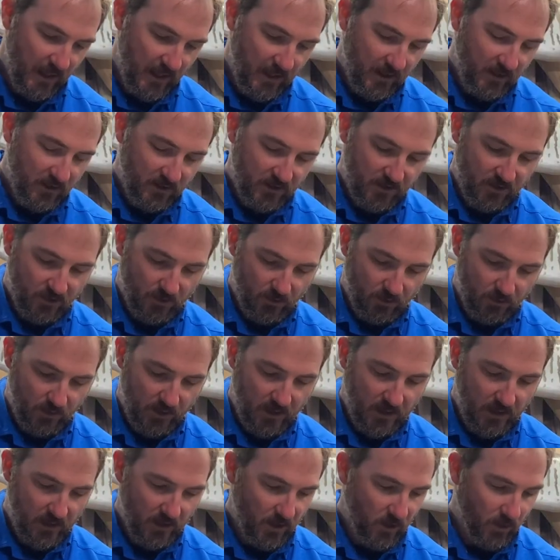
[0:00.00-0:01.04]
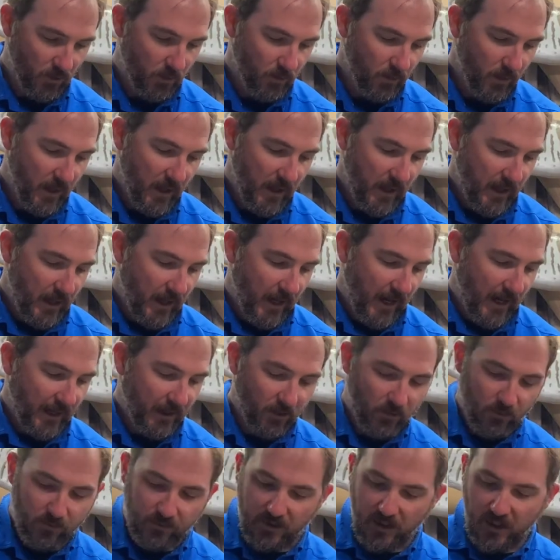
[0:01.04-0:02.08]
So, you know, I
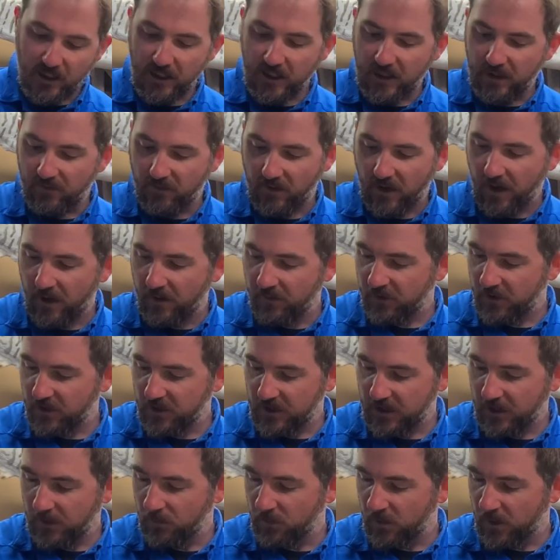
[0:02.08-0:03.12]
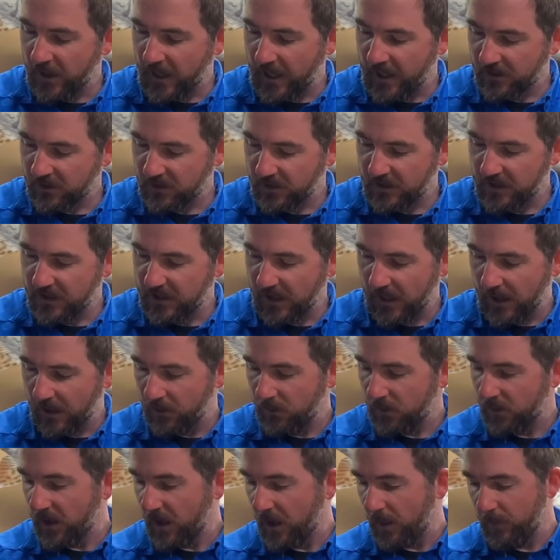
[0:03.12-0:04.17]
don't think I've ever seen one actually stand
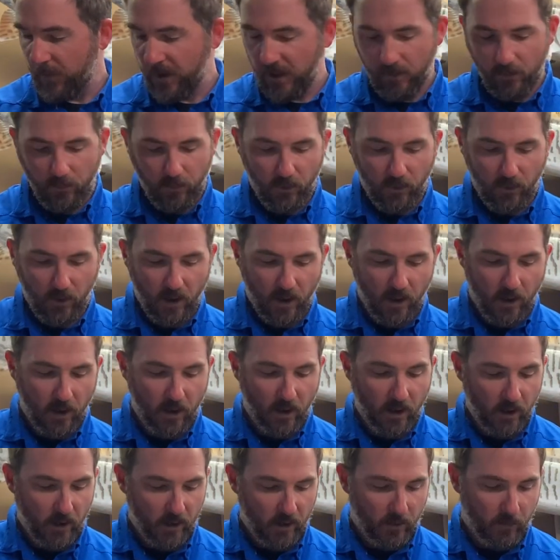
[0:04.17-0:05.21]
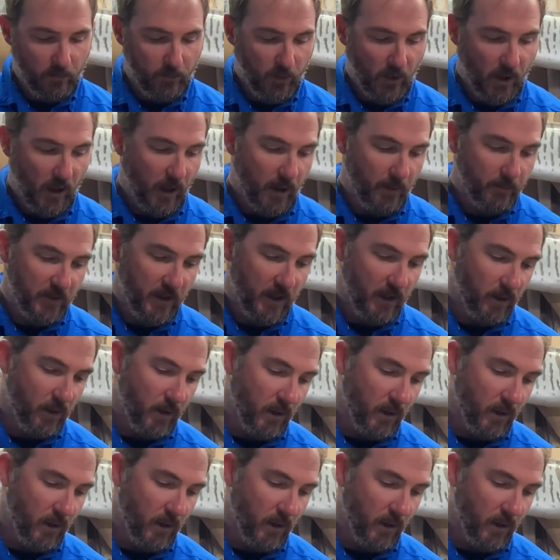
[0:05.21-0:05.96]
without being propped.